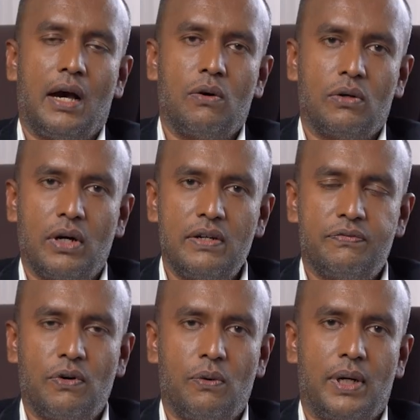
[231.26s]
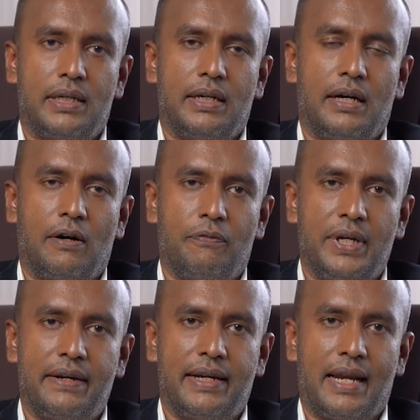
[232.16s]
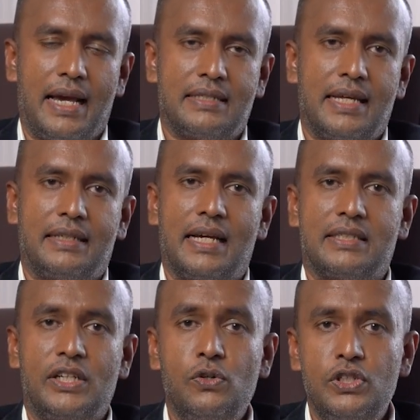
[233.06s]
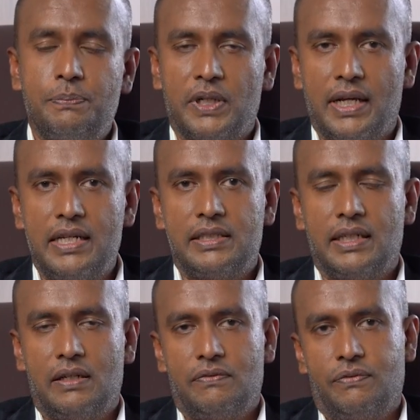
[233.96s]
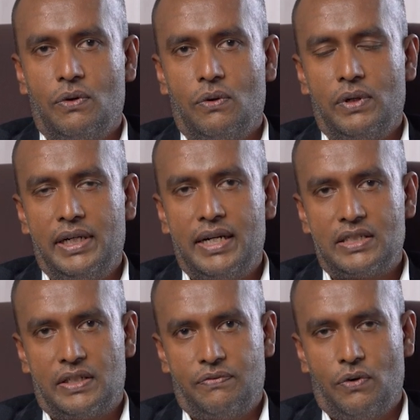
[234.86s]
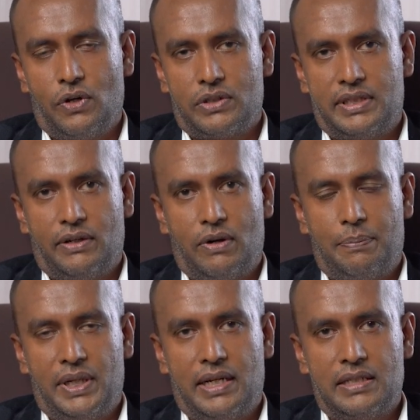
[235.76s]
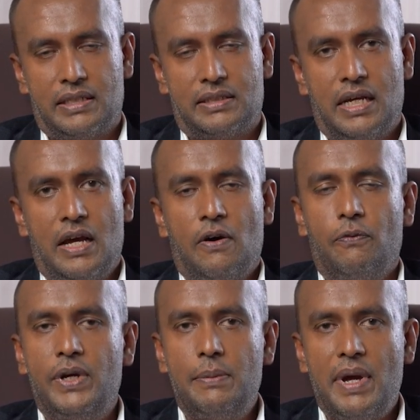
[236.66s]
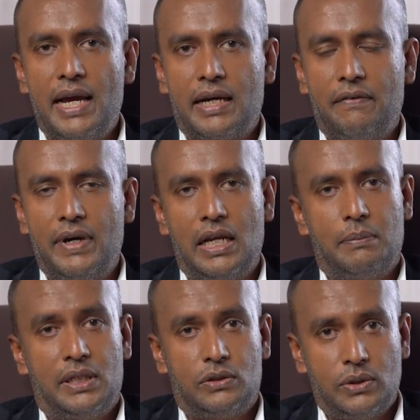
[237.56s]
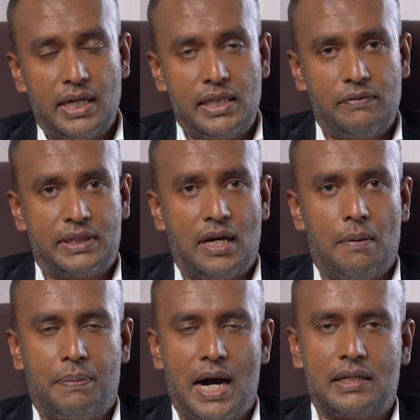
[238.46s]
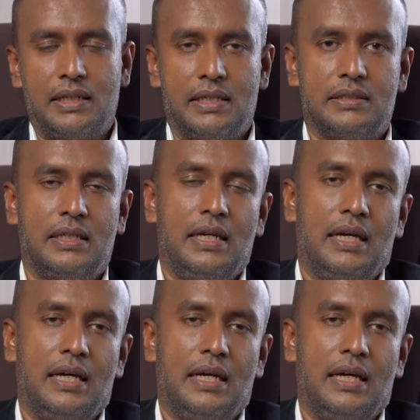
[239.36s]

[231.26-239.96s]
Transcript: Now going forward, we realize that there's a huge potential for Industry 4.0 applications. We make available together with our partners